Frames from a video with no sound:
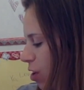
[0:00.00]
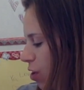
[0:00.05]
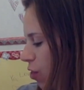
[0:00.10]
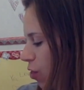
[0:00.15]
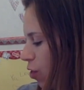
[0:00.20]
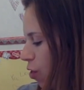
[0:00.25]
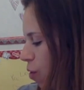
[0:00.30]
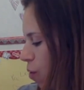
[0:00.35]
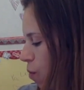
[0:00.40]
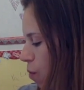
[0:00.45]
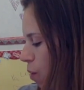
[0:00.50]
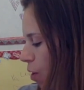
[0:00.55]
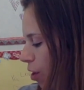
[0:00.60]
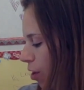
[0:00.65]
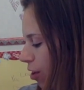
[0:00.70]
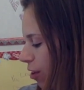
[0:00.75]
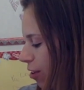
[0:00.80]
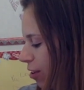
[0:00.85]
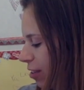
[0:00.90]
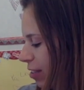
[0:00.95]
The
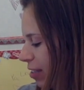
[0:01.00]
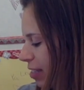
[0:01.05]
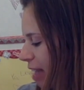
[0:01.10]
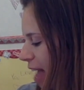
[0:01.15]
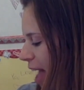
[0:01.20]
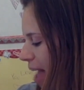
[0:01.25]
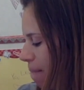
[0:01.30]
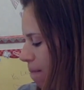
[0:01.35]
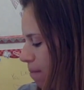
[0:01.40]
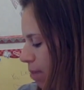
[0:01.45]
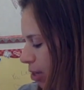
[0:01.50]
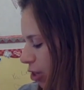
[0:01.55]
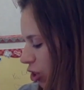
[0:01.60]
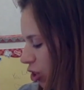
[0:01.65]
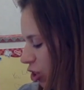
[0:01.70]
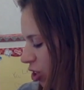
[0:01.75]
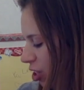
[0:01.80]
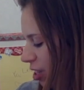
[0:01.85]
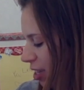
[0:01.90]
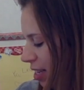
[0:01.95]
workers and
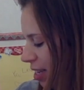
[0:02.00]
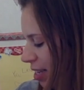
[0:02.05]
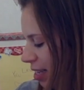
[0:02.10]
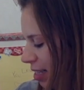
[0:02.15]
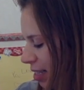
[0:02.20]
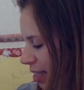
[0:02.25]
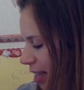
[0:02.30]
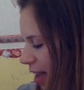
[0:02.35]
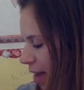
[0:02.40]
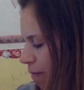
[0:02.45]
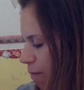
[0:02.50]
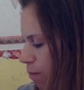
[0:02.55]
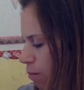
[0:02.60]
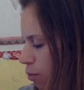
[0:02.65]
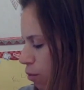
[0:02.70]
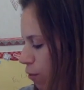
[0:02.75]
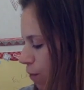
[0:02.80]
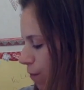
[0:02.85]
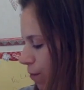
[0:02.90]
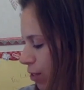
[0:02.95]
machines have
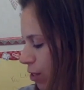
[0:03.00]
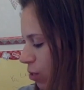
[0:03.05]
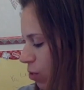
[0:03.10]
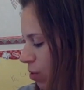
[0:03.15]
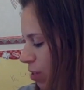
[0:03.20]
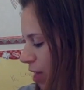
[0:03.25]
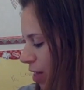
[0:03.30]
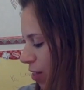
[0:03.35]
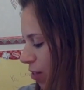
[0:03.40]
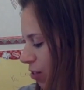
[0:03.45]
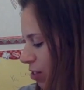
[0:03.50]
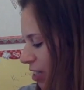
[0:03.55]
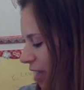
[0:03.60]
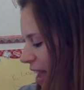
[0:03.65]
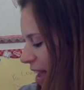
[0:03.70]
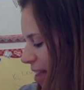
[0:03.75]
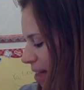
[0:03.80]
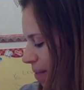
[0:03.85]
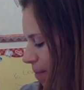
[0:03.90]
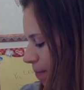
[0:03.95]
moved to another
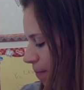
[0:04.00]
site,